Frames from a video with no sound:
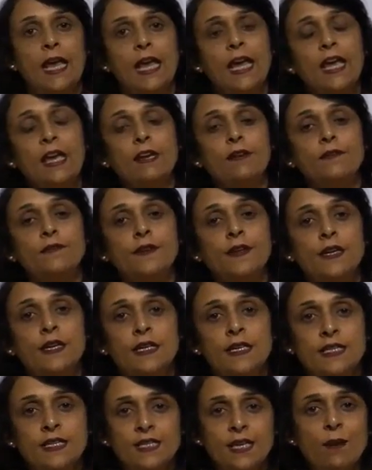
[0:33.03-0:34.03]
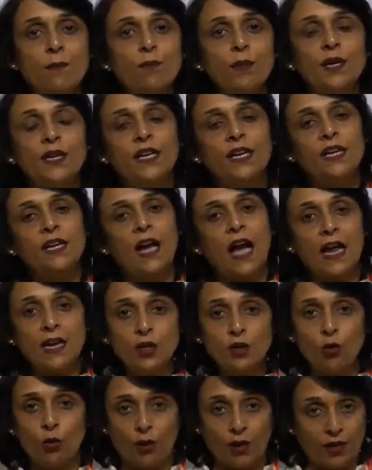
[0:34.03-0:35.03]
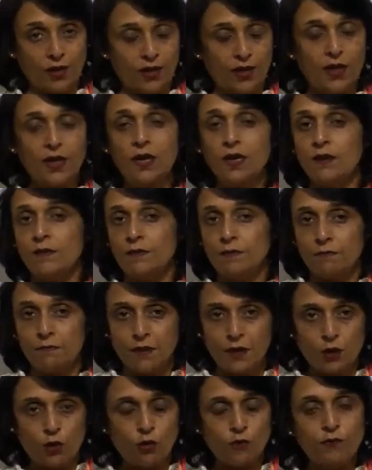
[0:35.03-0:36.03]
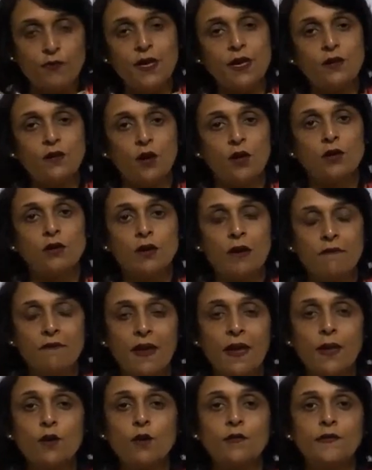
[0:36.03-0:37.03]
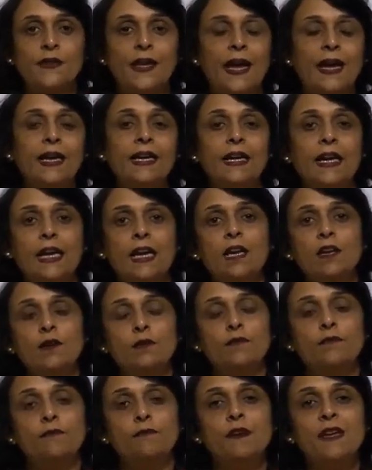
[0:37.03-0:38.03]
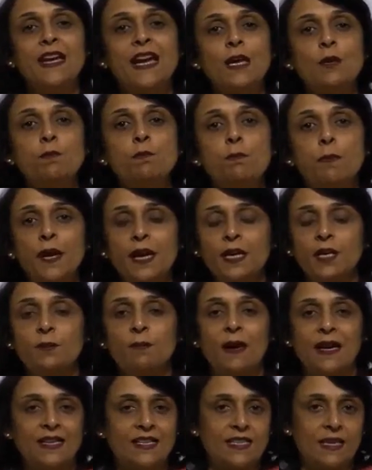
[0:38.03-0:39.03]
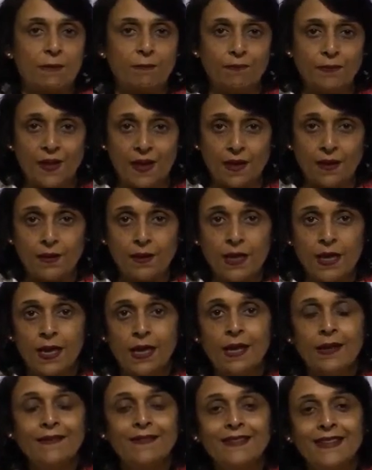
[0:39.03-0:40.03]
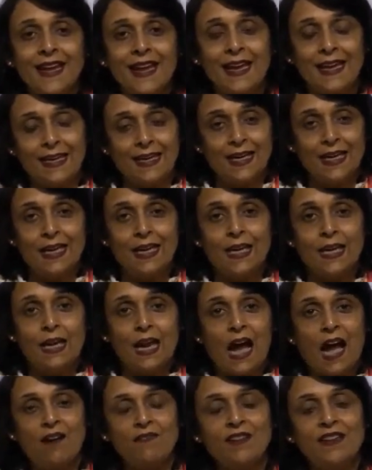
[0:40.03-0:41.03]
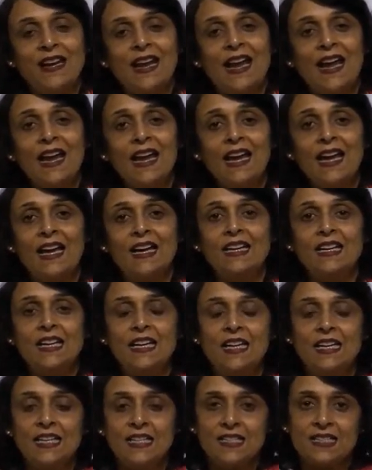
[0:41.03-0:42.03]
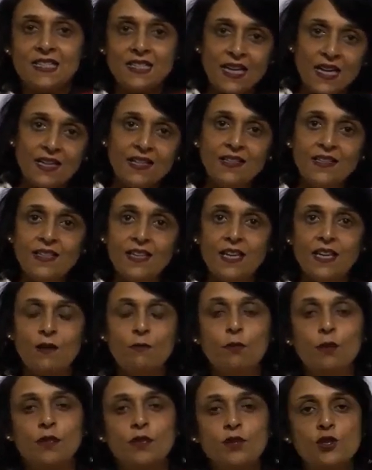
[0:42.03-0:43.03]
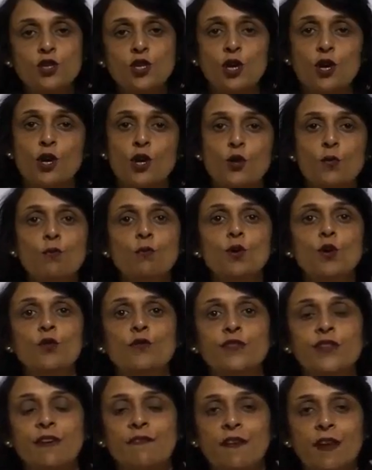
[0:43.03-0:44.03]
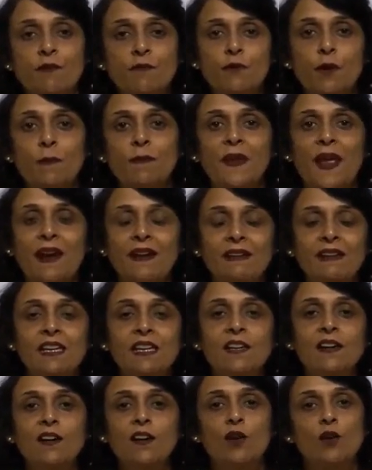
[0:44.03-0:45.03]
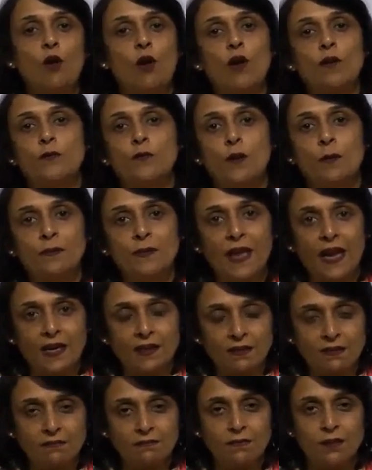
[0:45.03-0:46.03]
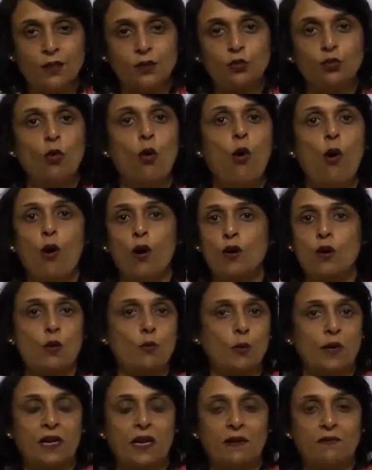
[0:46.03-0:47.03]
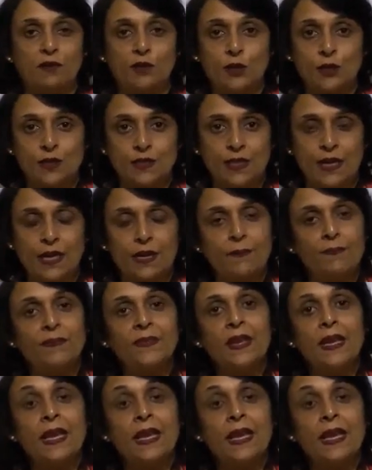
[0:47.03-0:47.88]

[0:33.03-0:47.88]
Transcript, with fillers: If somebody unknowingly, we don't, we are not aware of that, if we get pricked by something, then our hand suddenly with a jerk moves away from that needle or from that uh, thorn or whatever is there.